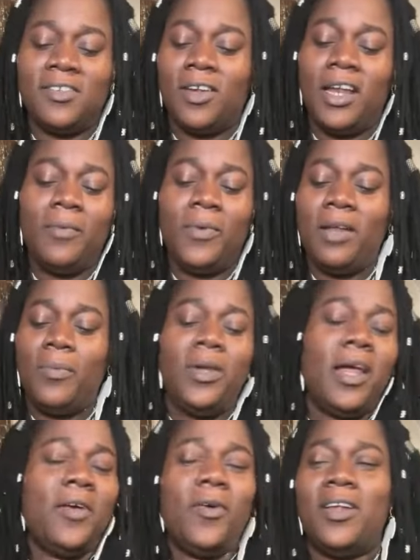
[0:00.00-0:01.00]
So we're
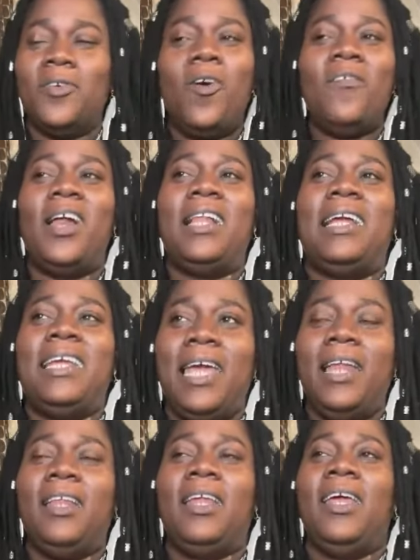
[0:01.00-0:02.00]
not going to go over that
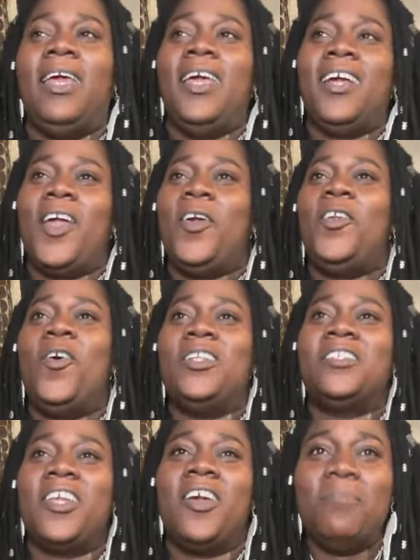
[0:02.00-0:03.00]
again. Because you don't
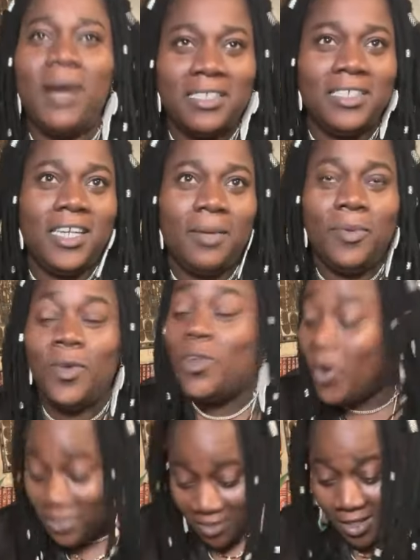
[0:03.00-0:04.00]
say you're magic him. You
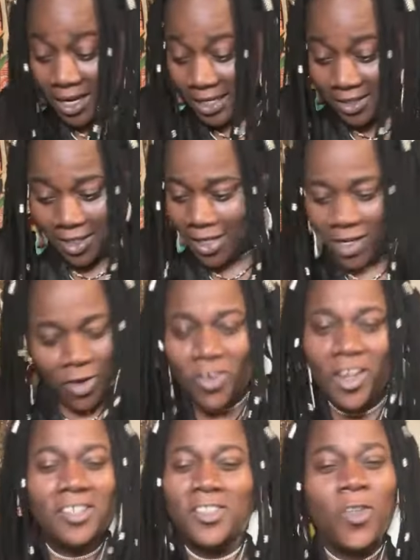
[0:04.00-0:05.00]
don't say that. You
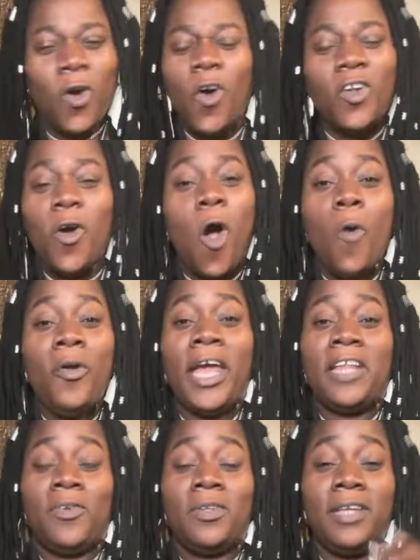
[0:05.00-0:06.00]
just don't know how you
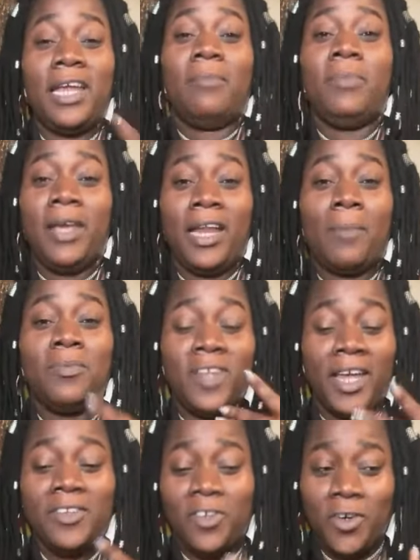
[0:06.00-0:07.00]
get to tell me. And I'm
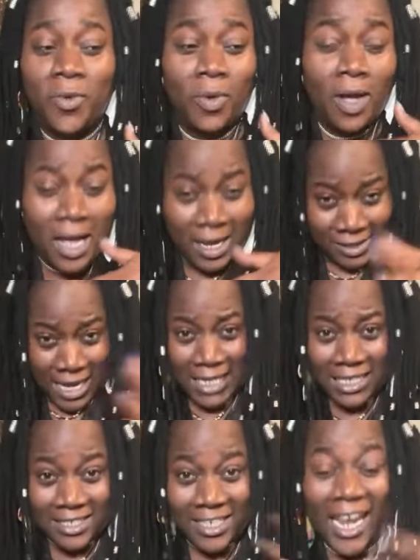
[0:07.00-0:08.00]
saying to you,
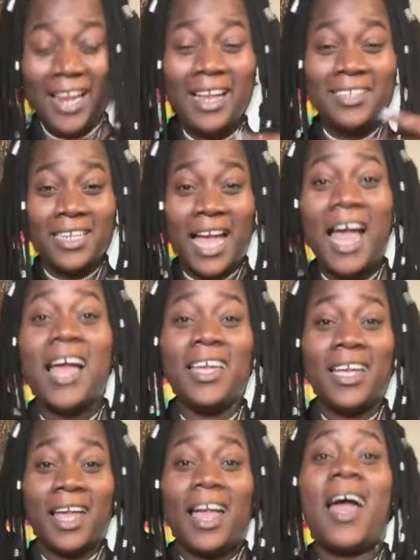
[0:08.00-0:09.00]
that is the energy
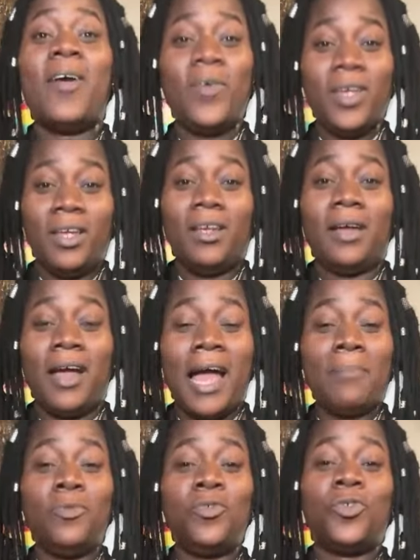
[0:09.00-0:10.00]
I carry.
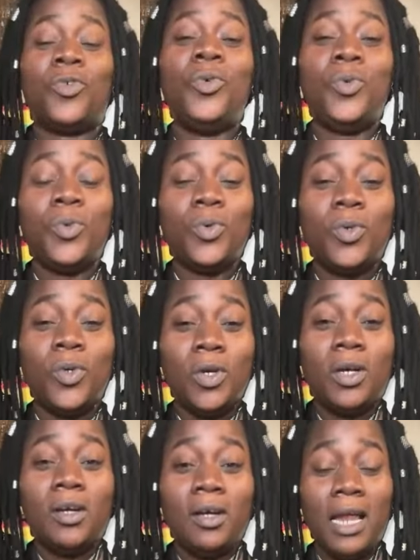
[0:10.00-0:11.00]
I'm true.
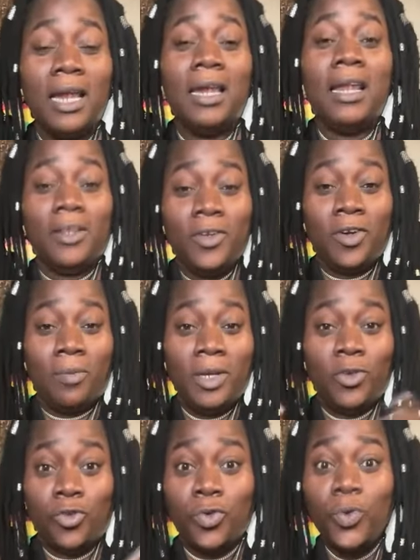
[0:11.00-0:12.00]
You know, me
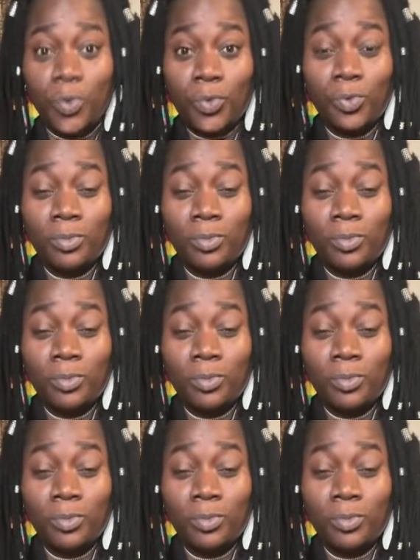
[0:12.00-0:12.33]
true.